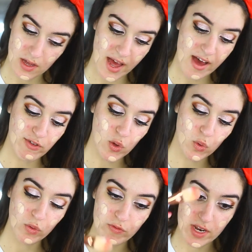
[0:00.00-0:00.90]
I have a
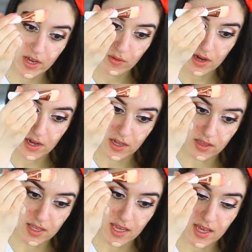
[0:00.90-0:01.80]
whole video
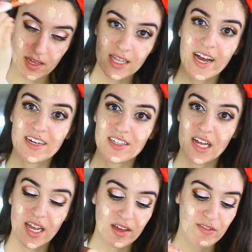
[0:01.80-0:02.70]
on the
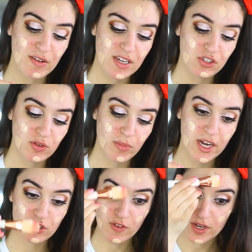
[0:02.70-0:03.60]
Clarisonic foundation
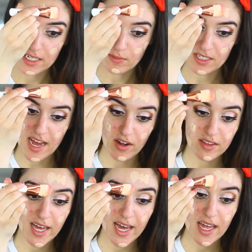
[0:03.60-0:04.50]
brush if you guys missed out
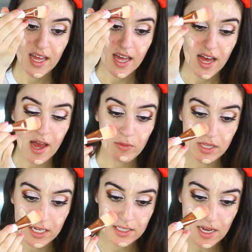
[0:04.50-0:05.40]
on that. I will
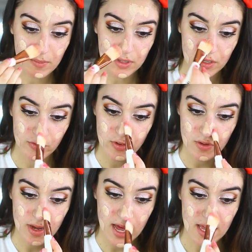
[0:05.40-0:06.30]
link it down below for
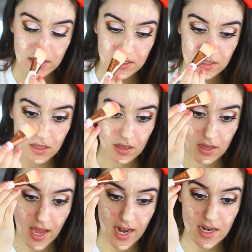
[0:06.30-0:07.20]
you guys.
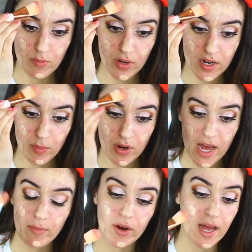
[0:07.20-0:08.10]
And I didn't put on a
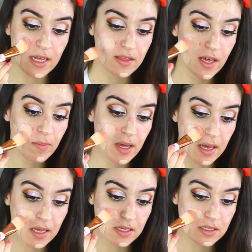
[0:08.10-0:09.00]
primer or anything
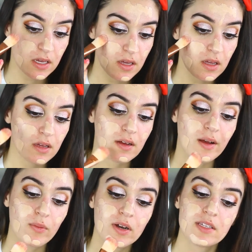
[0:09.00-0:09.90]
because
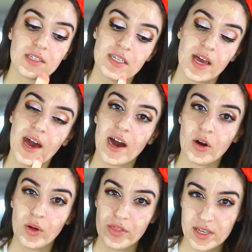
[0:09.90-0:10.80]
I wanted to see
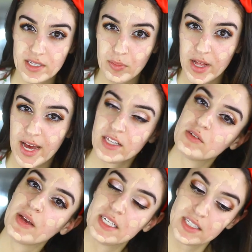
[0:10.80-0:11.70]
how this applied
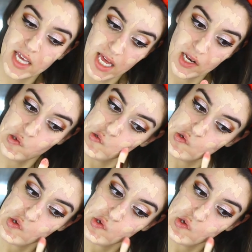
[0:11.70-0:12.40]
to my skin